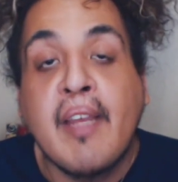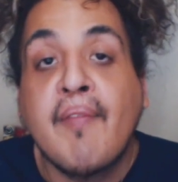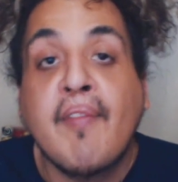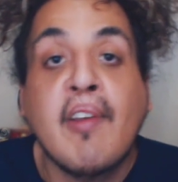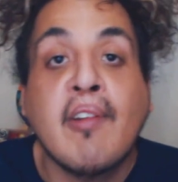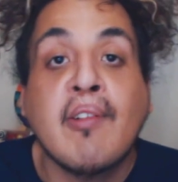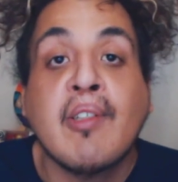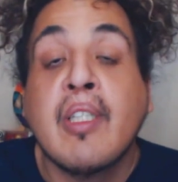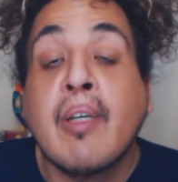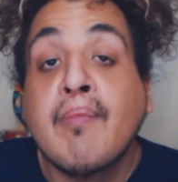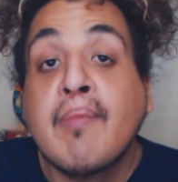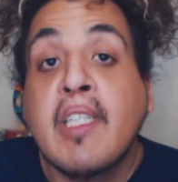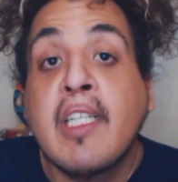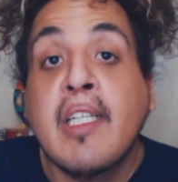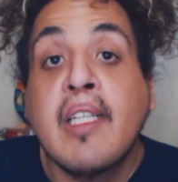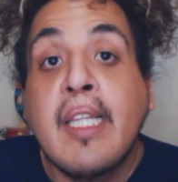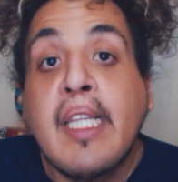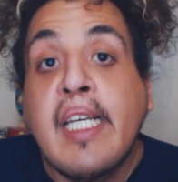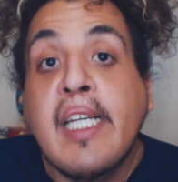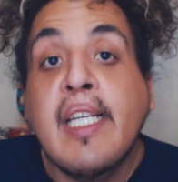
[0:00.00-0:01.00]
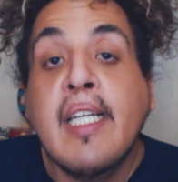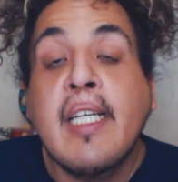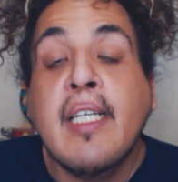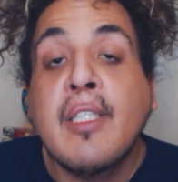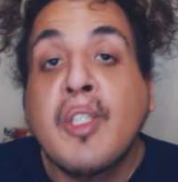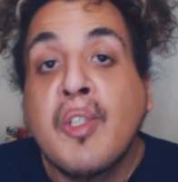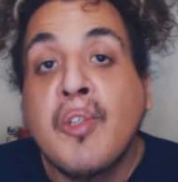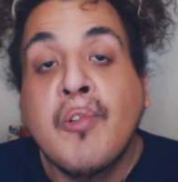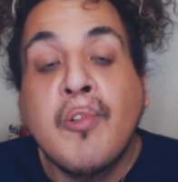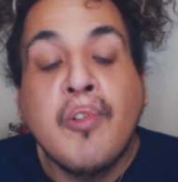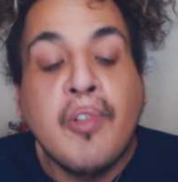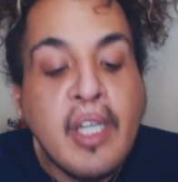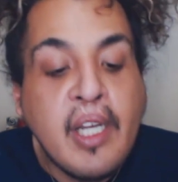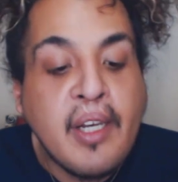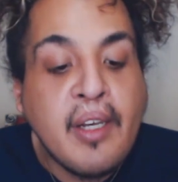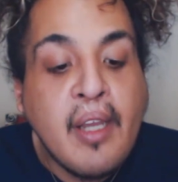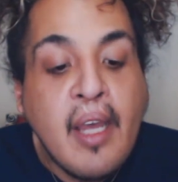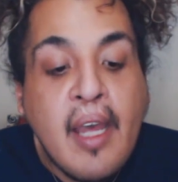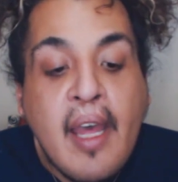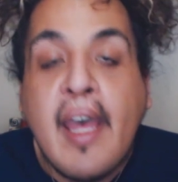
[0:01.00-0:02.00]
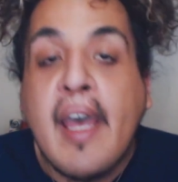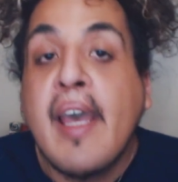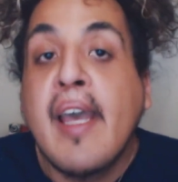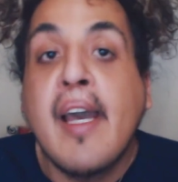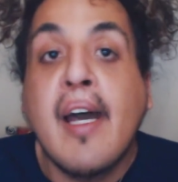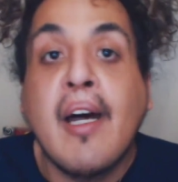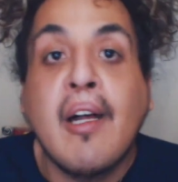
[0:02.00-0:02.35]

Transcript: If there's something leading to, then hey,